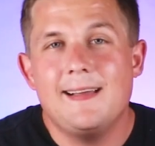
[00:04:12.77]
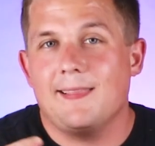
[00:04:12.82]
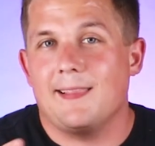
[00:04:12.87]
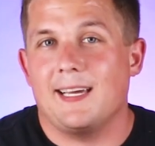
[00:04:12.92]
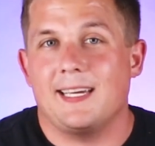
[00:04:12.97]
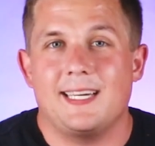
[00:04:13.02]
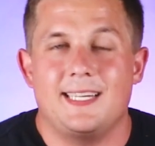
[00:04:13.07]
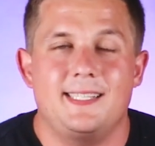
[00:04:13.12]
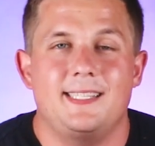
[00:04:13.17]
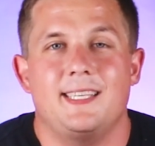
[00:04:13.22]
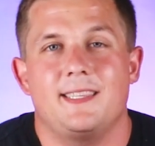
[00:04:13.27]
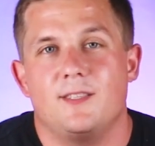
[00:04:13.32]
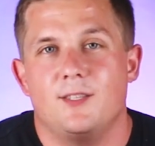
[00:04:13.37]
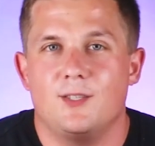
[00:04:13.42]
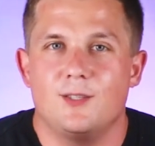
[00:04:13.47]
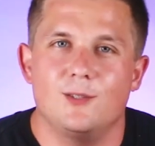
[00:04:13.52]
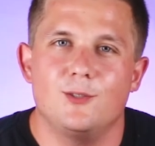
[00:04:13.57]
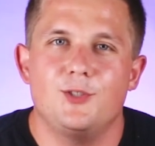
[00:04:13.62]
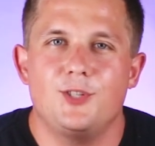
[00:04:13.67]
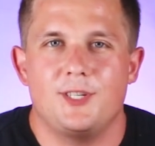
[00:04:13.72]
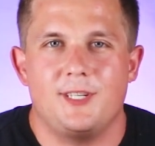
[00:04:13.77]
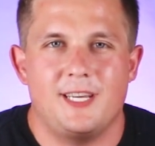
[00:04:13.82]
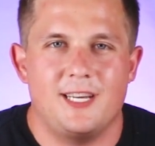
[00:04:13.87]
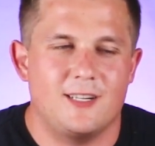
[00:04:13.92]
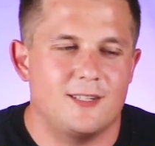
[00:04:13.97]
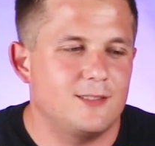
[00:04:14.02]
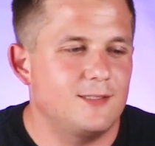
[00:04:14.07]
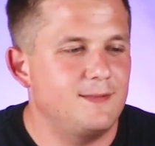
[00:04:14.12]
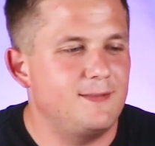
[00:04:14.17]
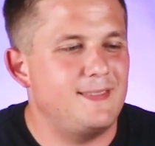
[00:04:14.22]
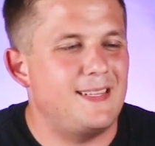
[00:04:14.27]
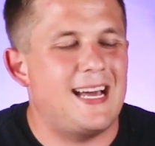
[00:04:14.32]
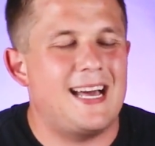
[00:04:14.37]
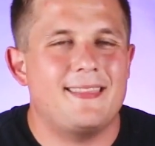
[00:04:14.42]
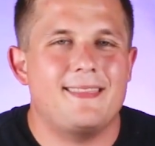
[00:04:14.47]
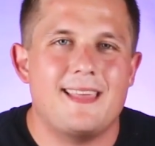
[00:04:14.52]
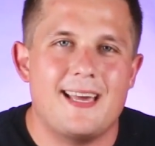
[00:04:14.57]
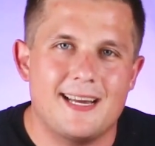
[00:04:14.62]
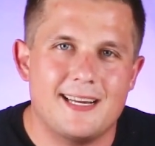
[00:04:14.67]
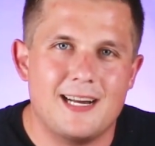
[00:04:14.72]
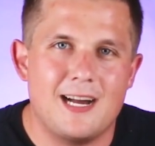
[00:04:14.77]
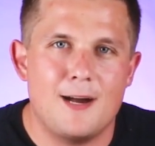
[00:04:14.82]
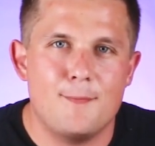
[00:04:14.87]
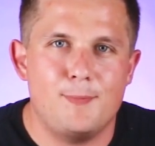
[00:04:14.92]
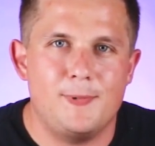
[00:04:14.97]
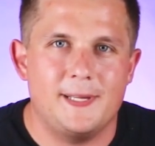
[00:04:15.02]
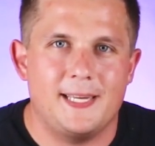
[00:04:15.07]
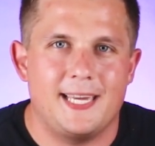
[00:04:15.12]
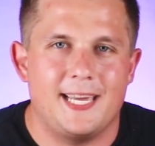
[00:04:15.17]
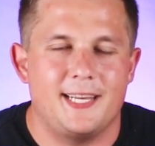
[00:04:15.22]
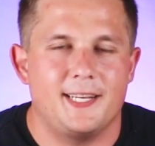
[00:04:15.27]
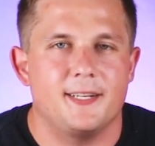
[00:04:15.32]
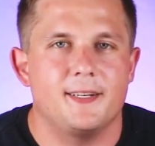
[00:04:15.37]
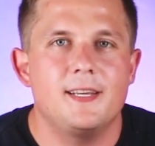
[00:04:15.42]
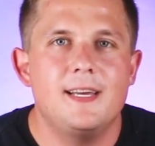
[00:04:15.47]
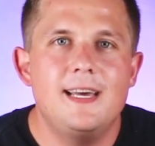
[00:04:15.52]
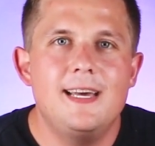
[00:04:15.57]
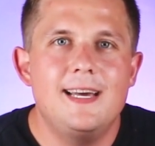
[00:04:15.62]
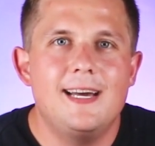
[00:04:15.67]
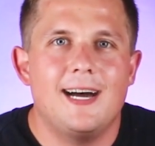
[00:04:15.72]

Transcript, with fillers: Like I said, the solution here, not that complicated.